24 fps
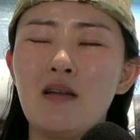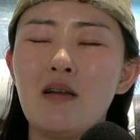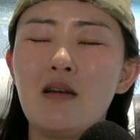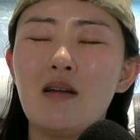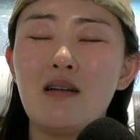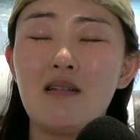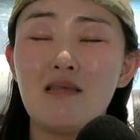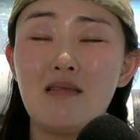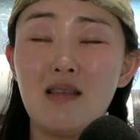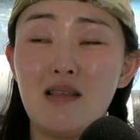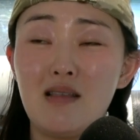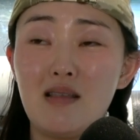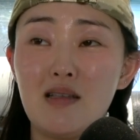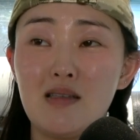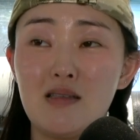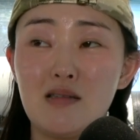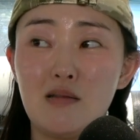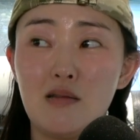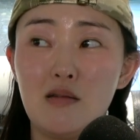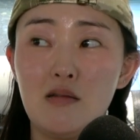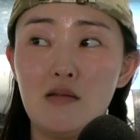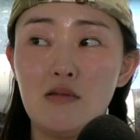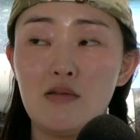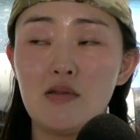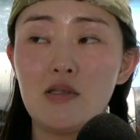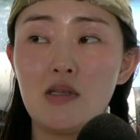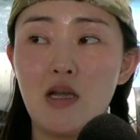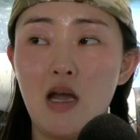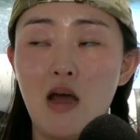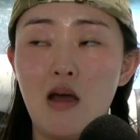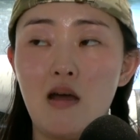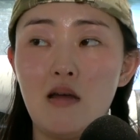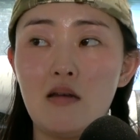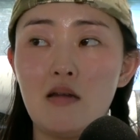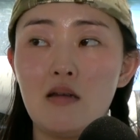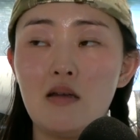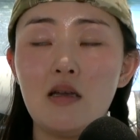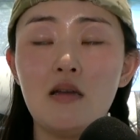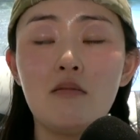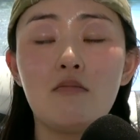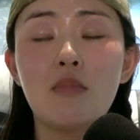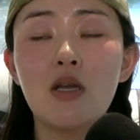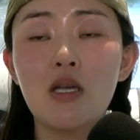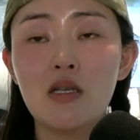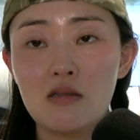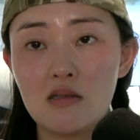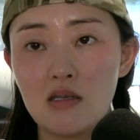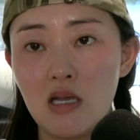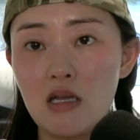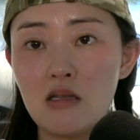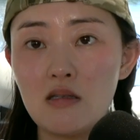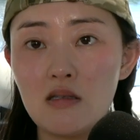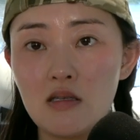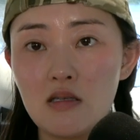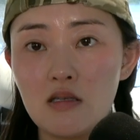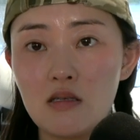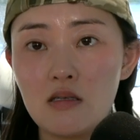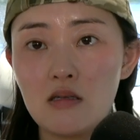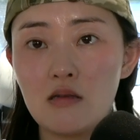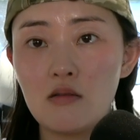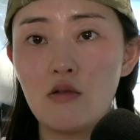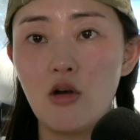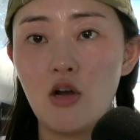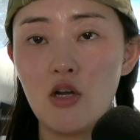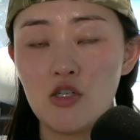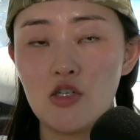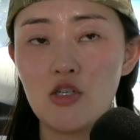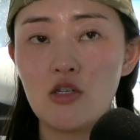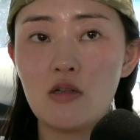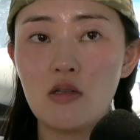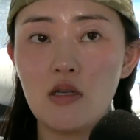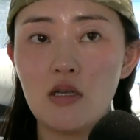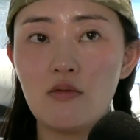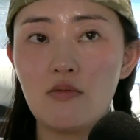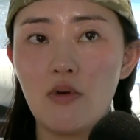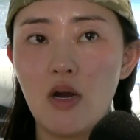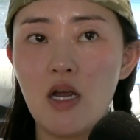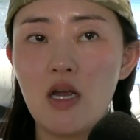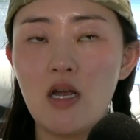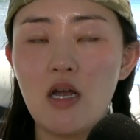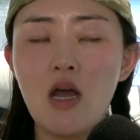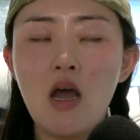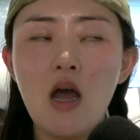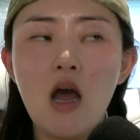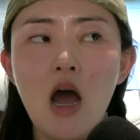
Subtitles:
I think that's a little sad. It makes sense logically, right?